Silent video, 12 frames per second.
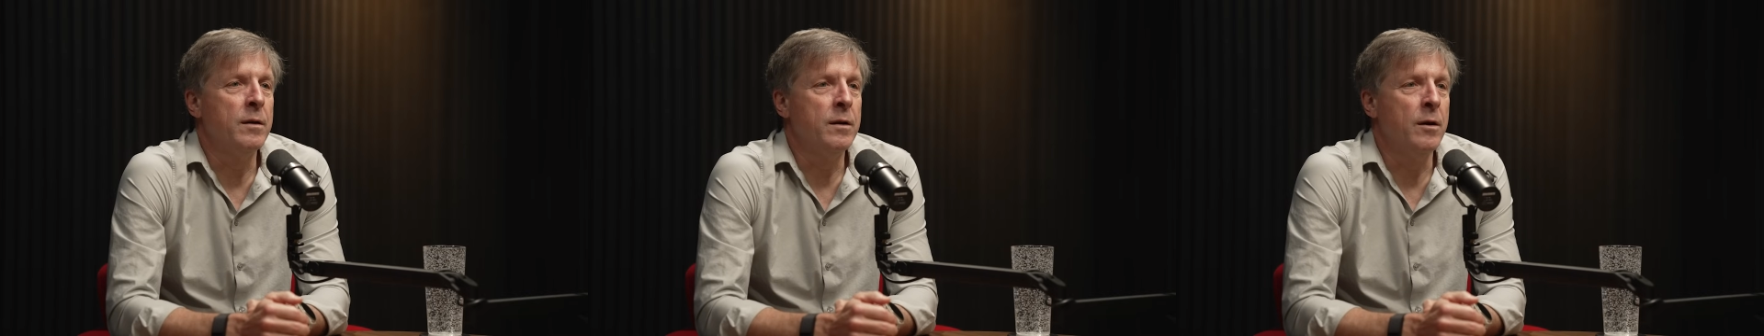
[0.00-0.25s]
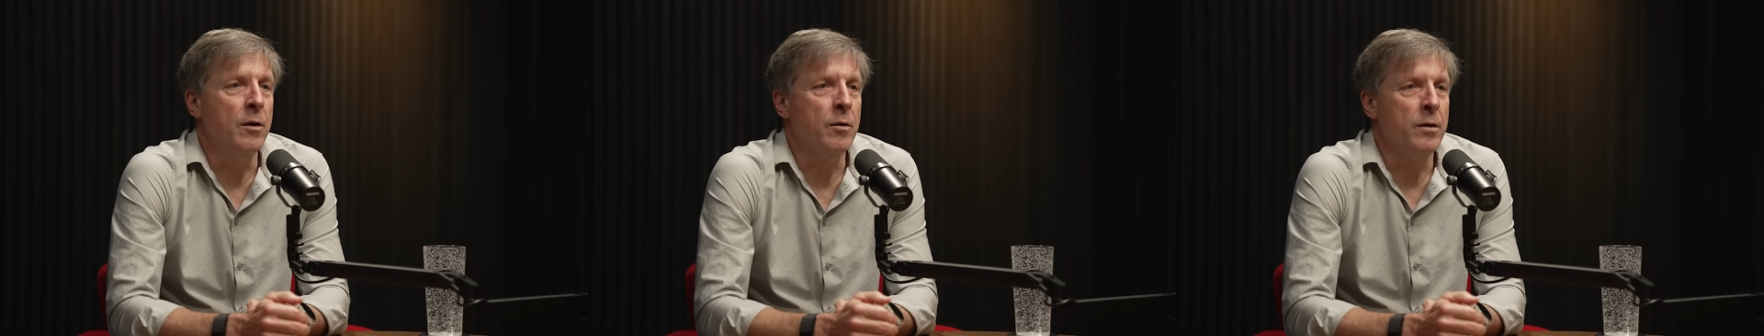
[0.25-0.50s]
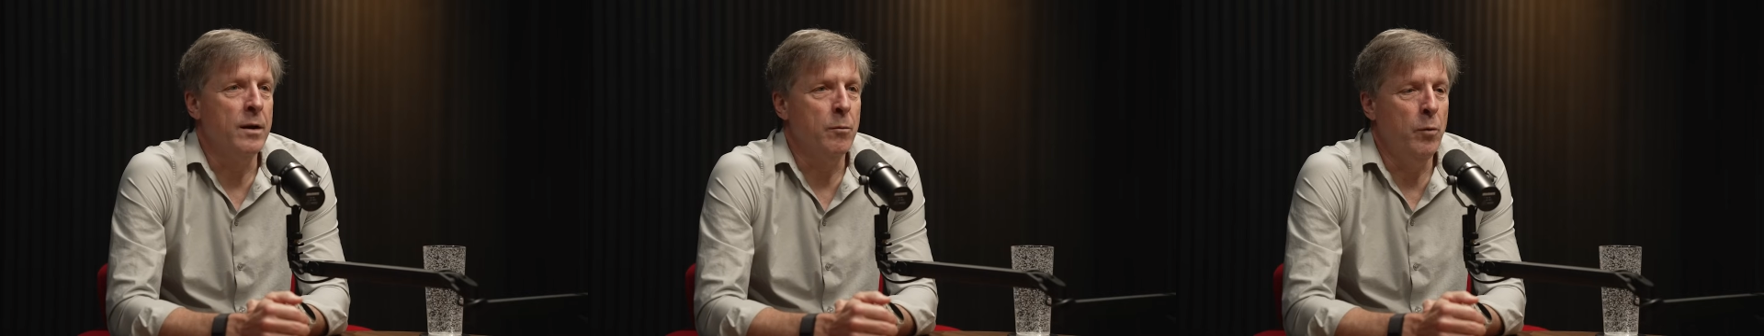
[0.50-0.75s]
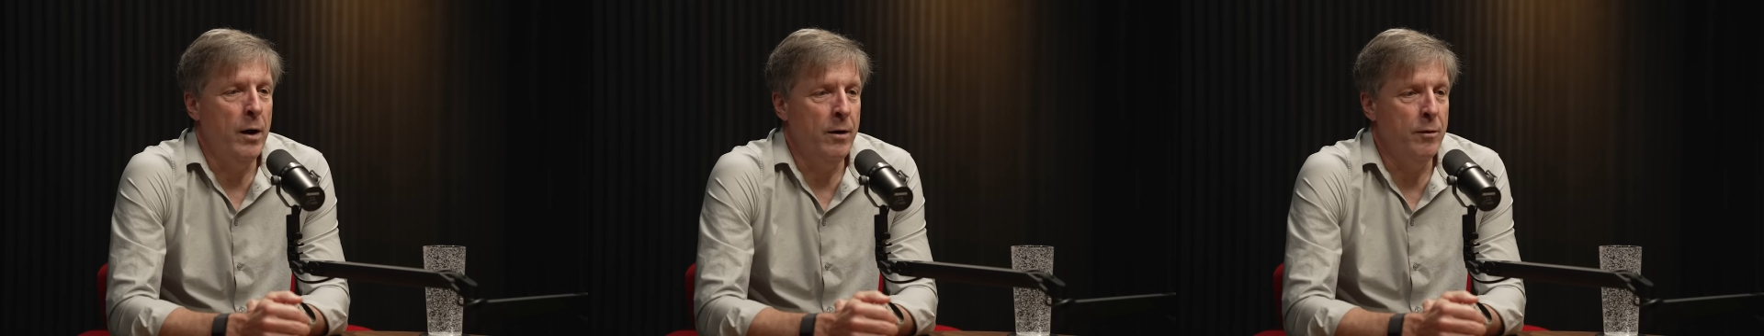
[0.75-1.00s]
you know,
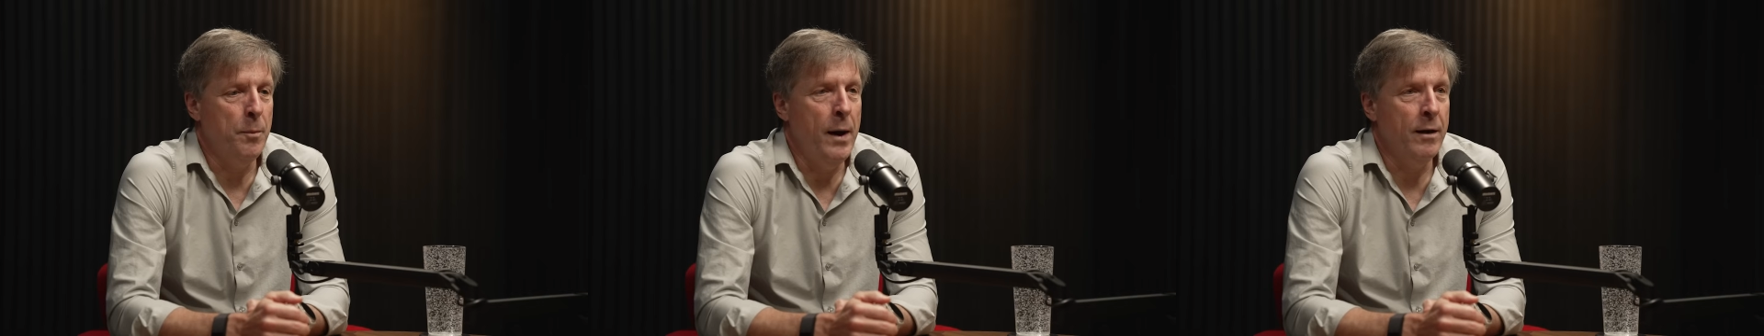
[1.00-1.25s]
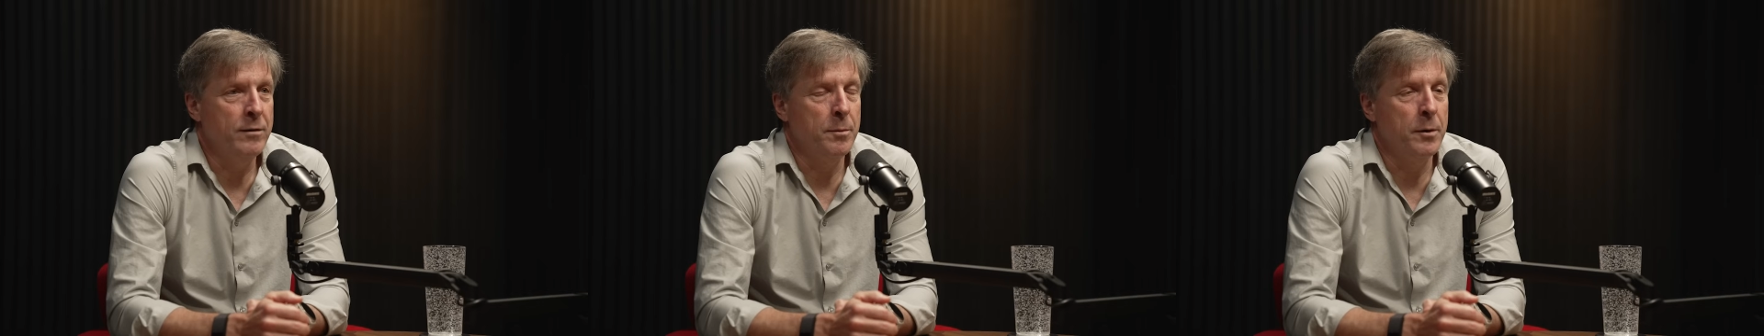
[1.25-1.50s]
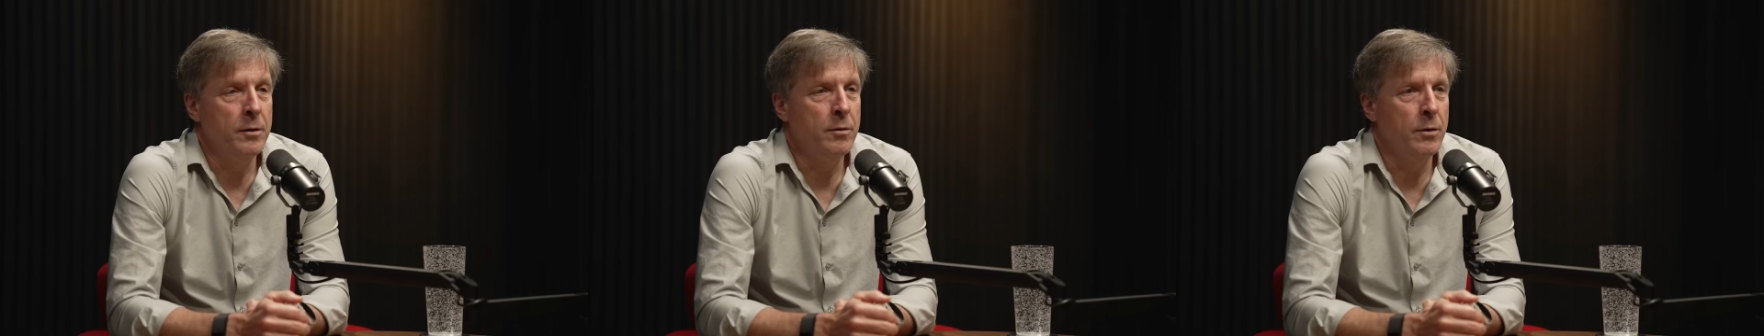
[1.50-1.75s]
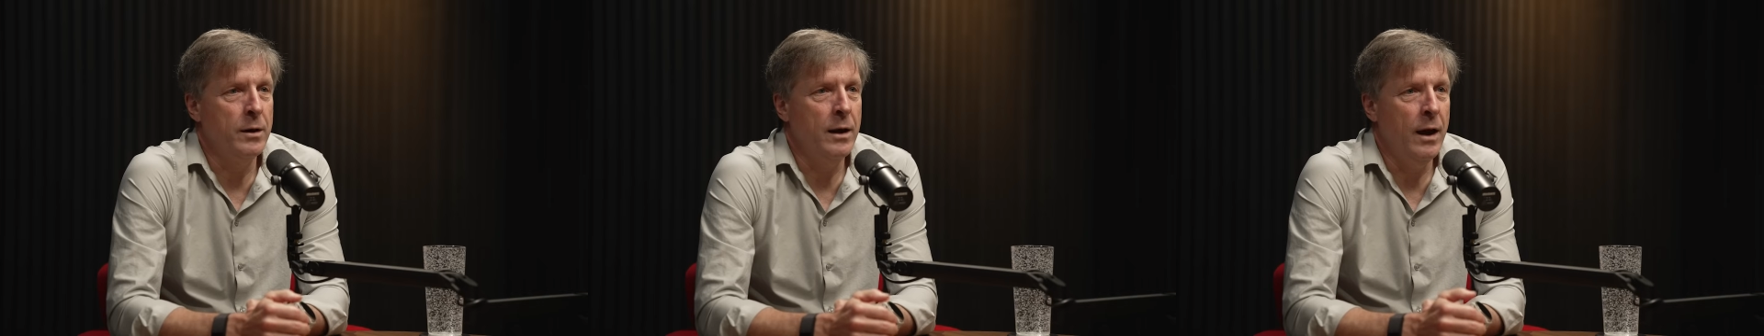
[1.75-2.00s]
where it's possible
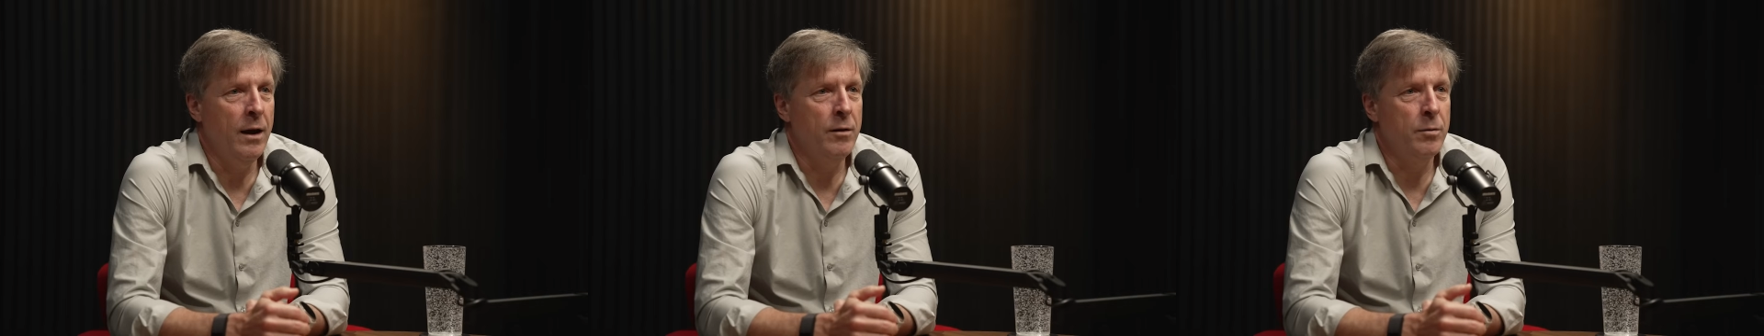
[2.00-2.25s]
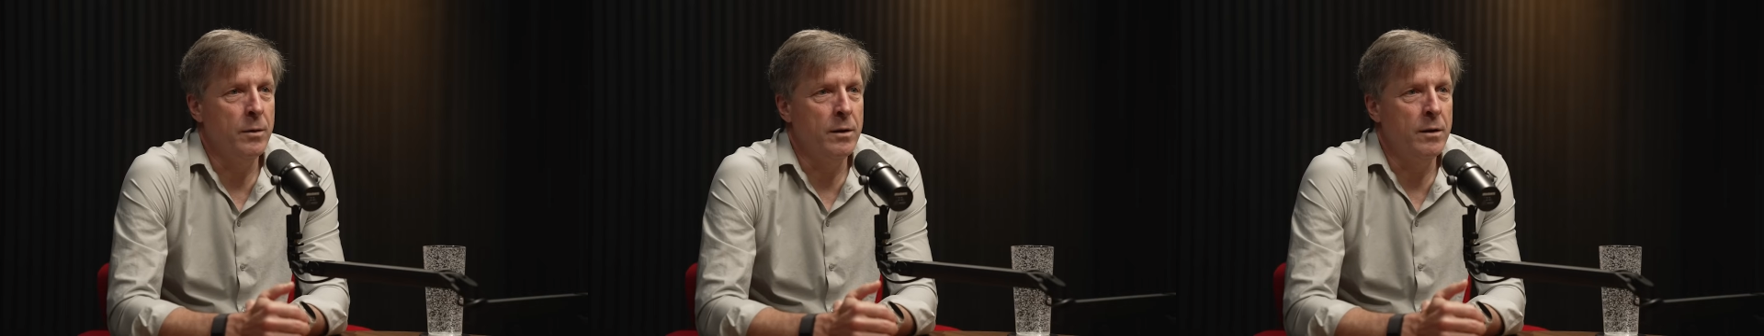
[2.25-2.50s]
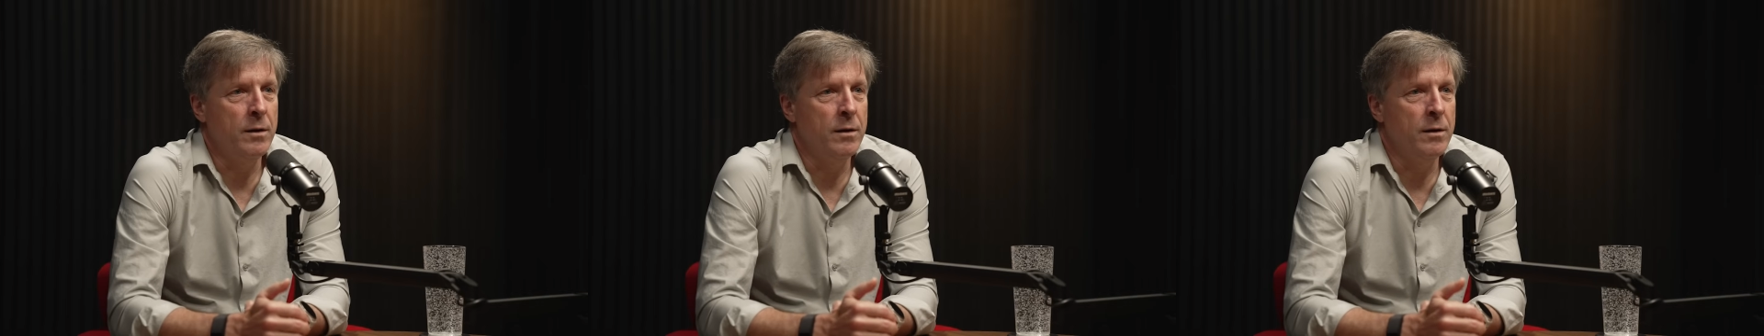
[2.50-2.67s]
to engage with